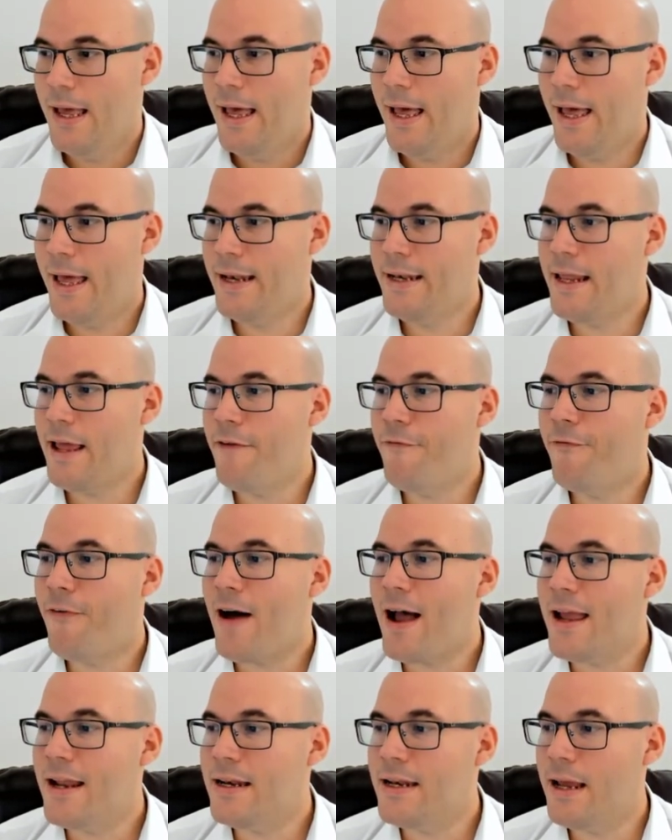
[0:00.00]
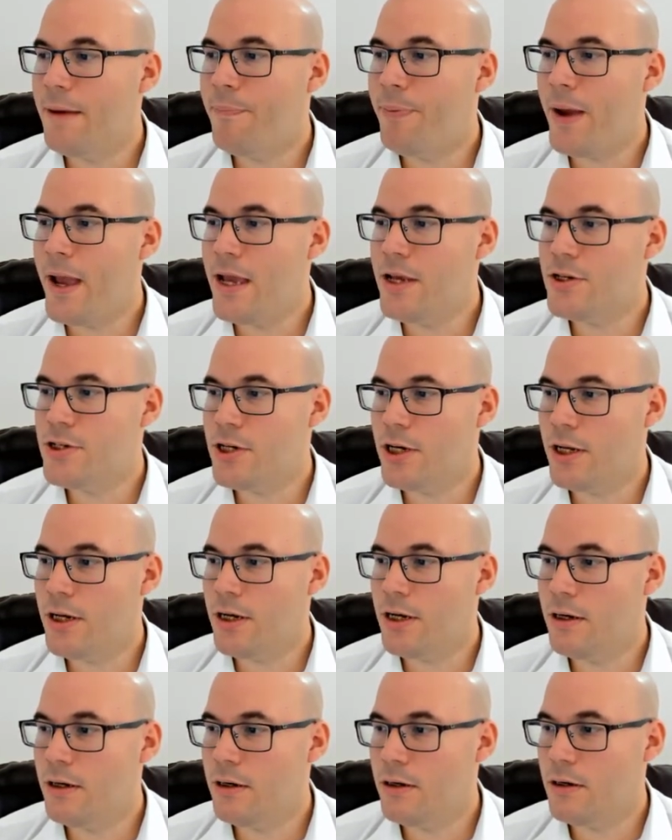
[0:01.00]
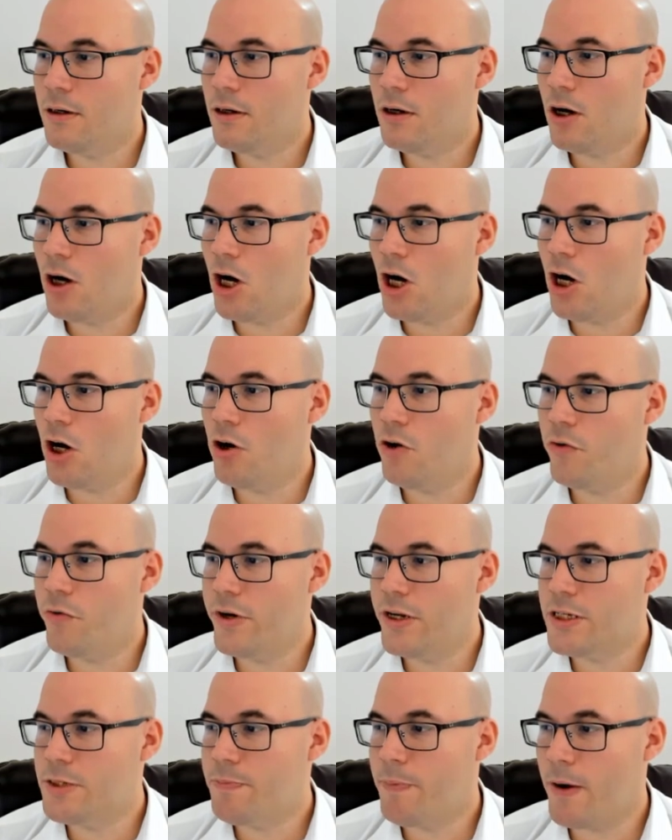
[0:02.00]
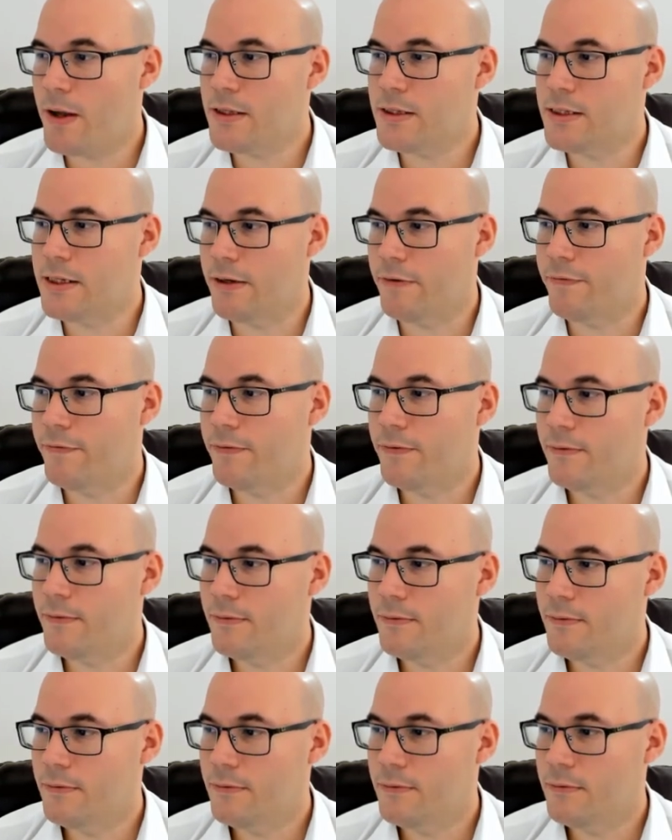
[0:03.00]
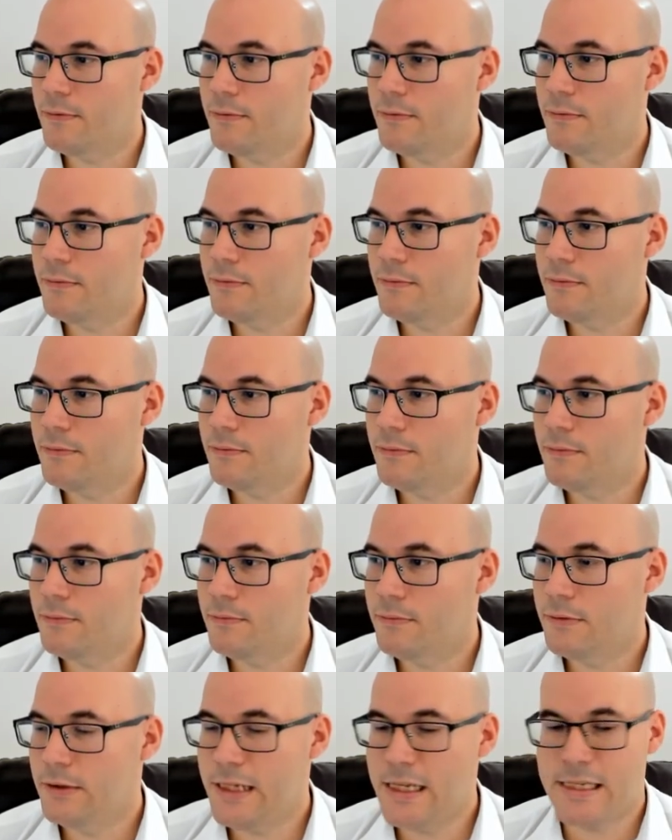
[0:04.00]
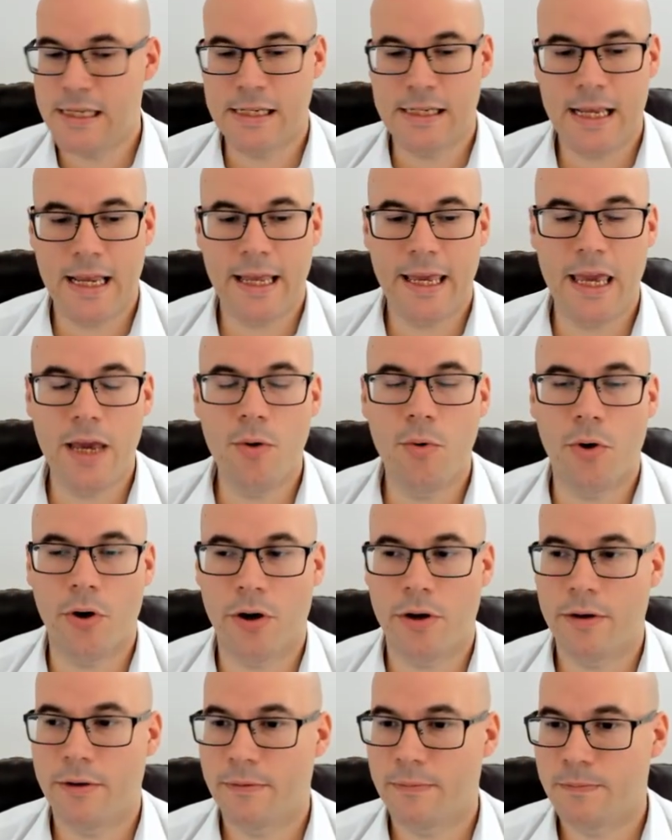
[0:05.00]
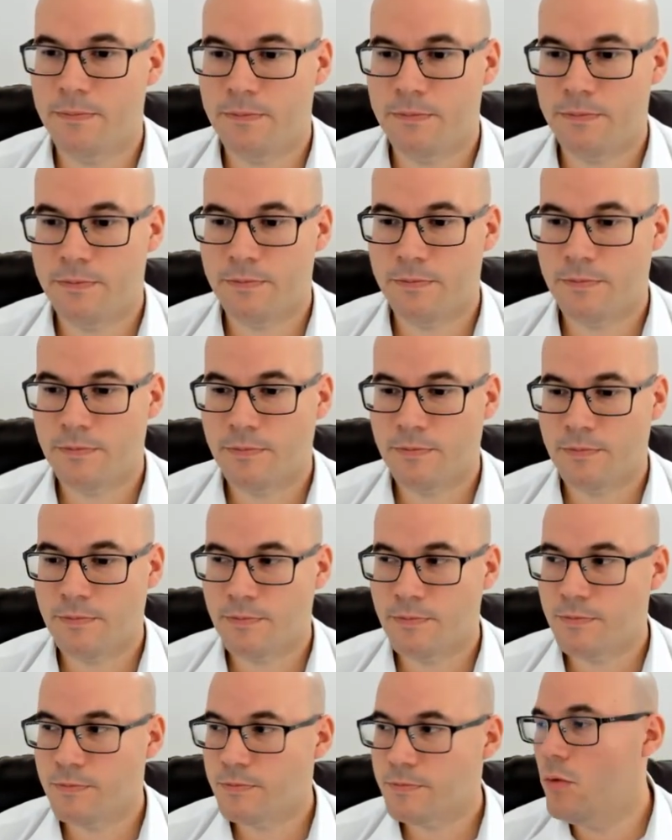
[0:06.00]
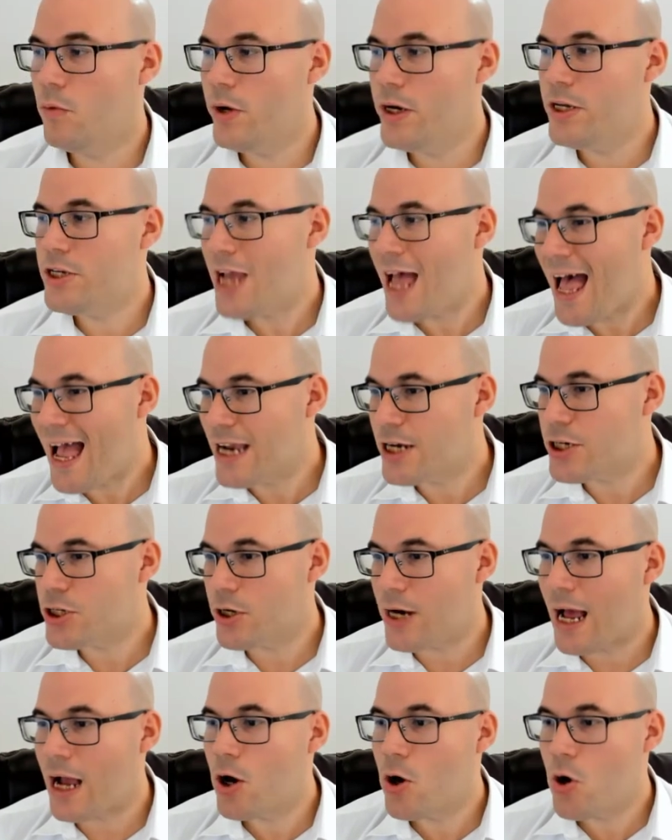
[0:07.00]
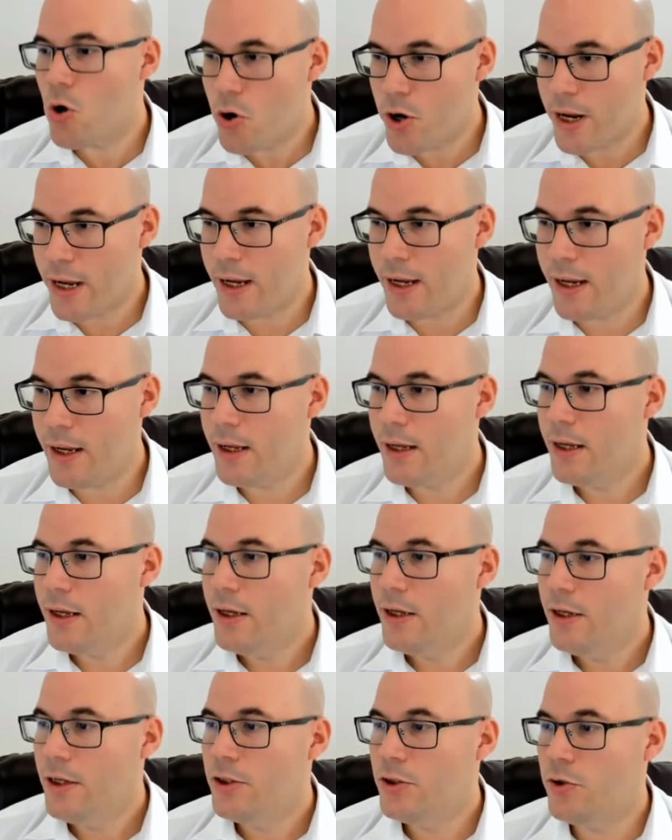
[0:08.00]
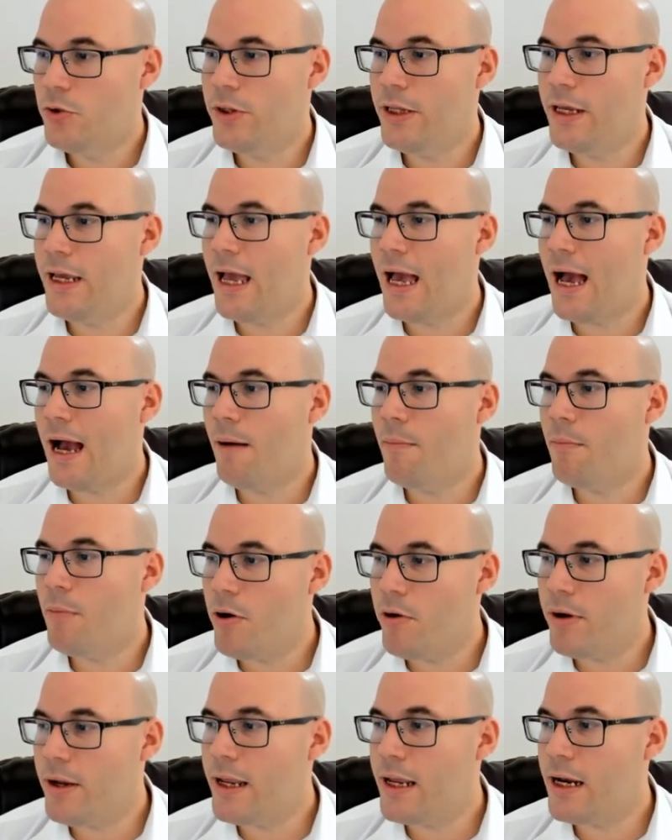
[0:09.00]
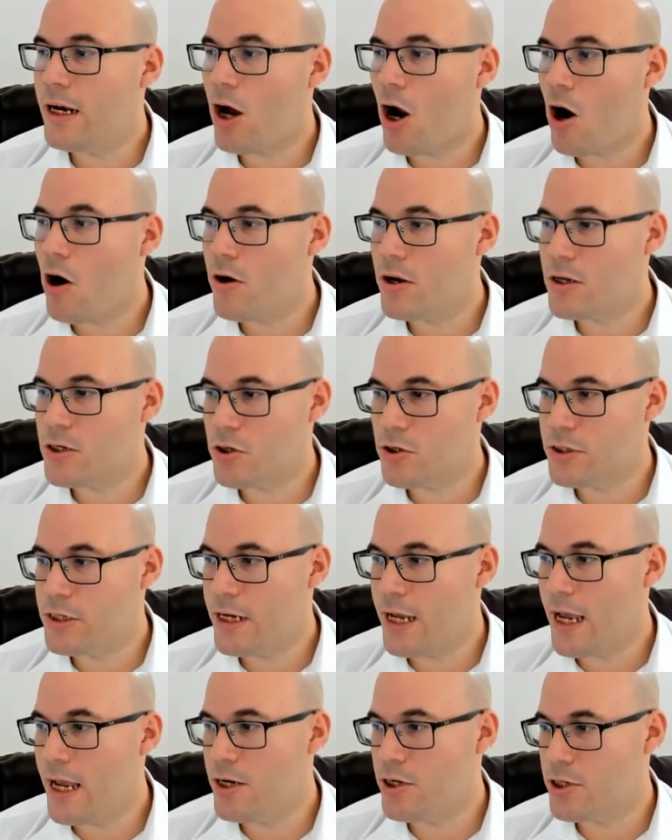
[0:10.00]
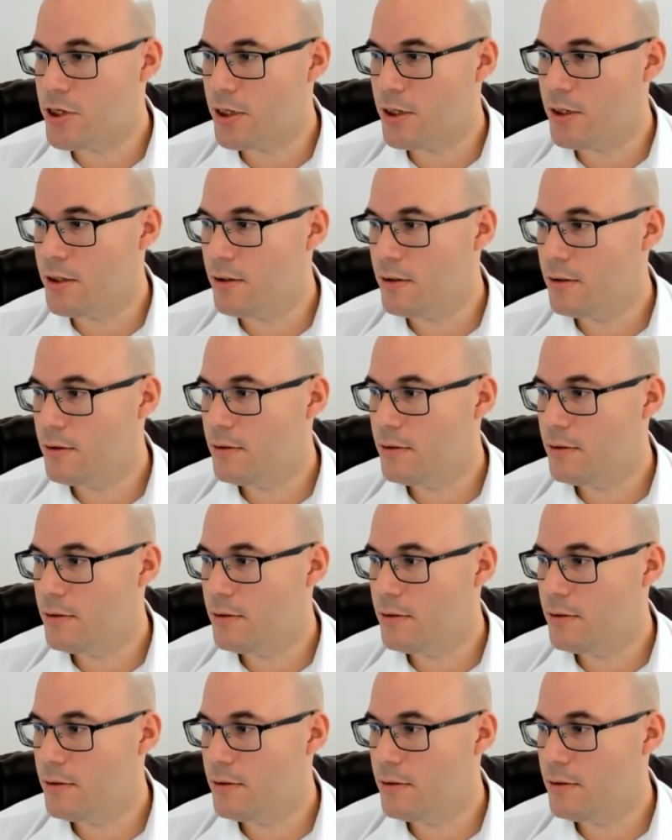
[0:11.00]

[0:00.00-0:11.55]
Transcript: and they find the patient unresponsive. This is a keyword. Which action, according to the American Heart Association